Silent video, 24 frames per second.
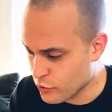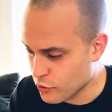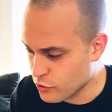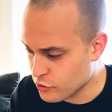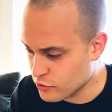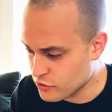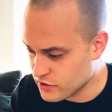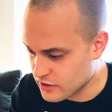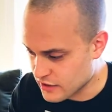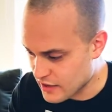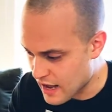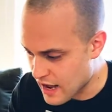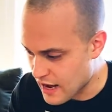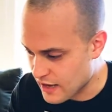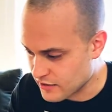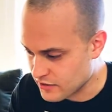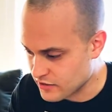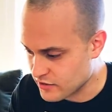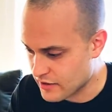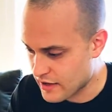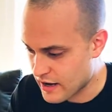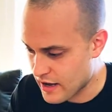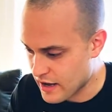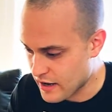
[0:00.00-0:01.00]
and
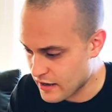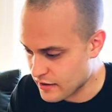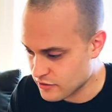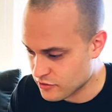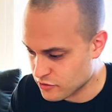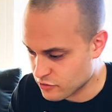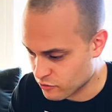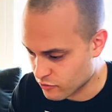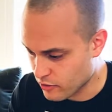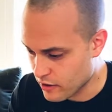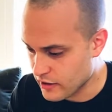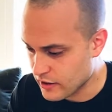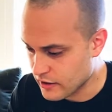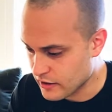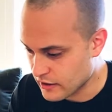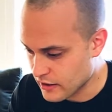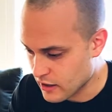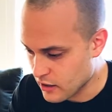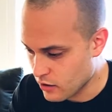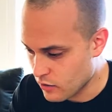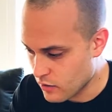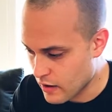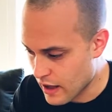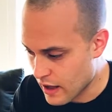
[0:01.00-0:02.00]
oxidized red and
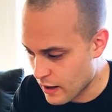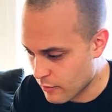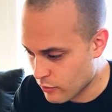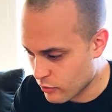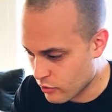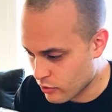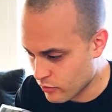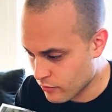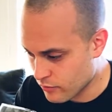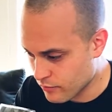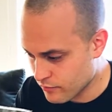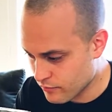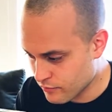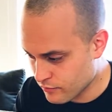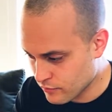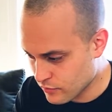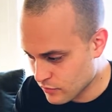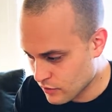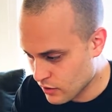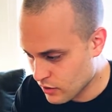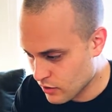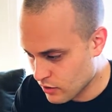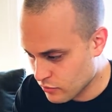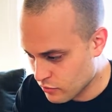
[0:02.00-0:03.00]
yellow apple,
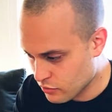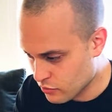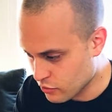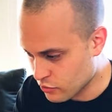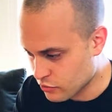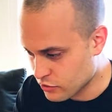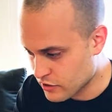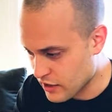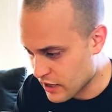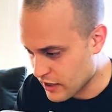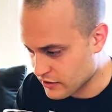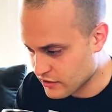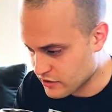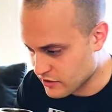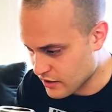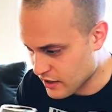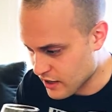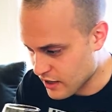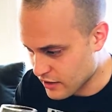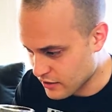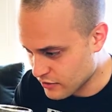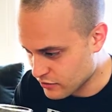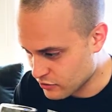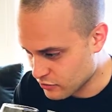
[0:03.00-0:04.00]
bruised
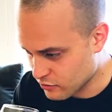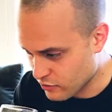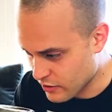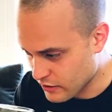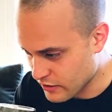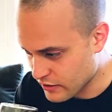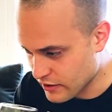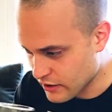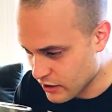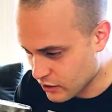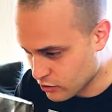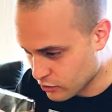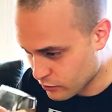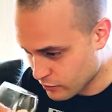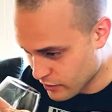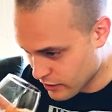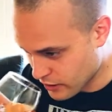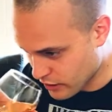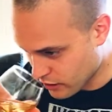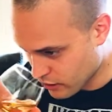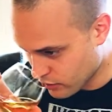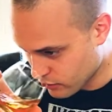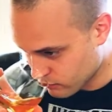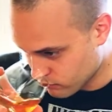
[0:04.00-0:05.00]
oxidized red and yellow
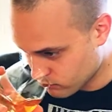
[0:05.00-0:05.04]
pear,